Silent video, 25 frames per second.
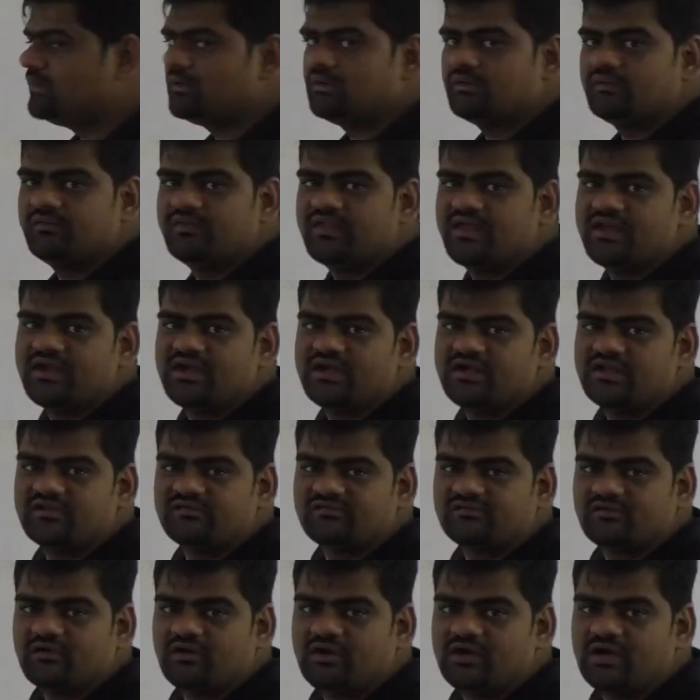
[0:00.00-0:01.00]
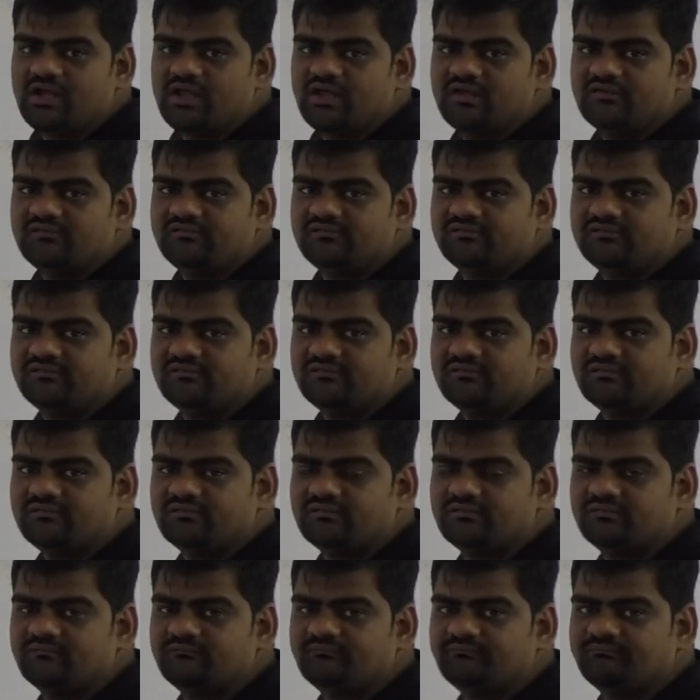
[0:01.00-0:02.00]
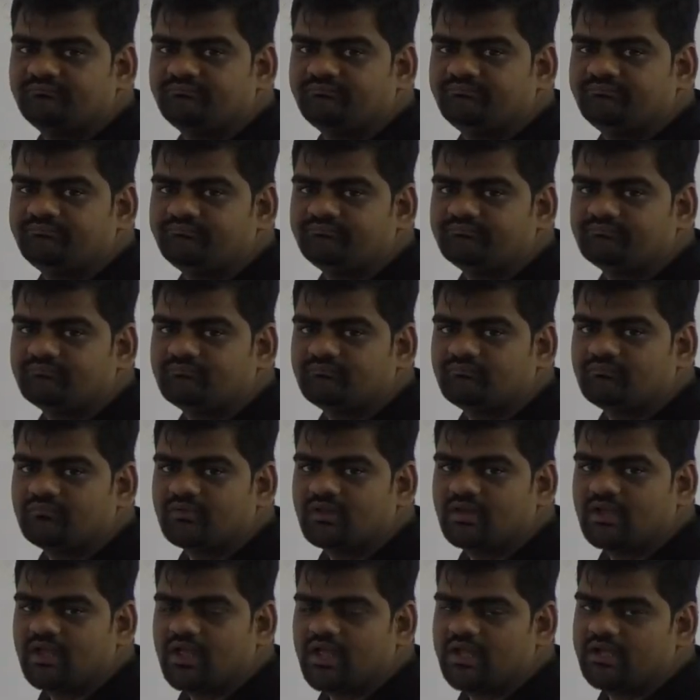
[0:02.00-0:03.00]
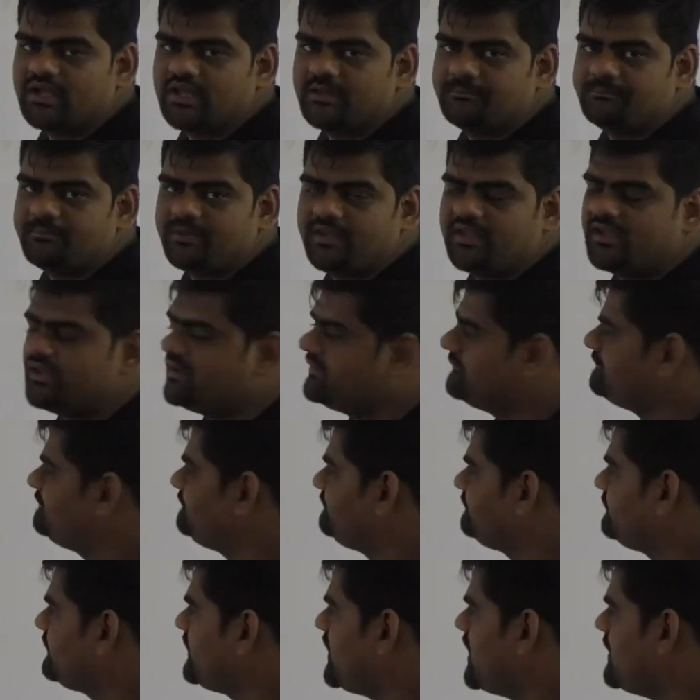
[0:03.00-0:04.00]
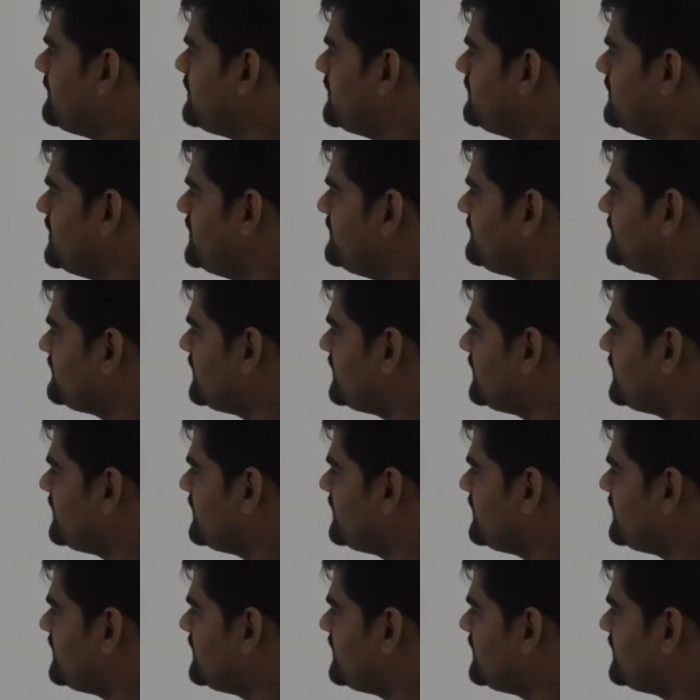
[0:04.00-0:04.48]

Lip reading: then it is called as an AP. AP means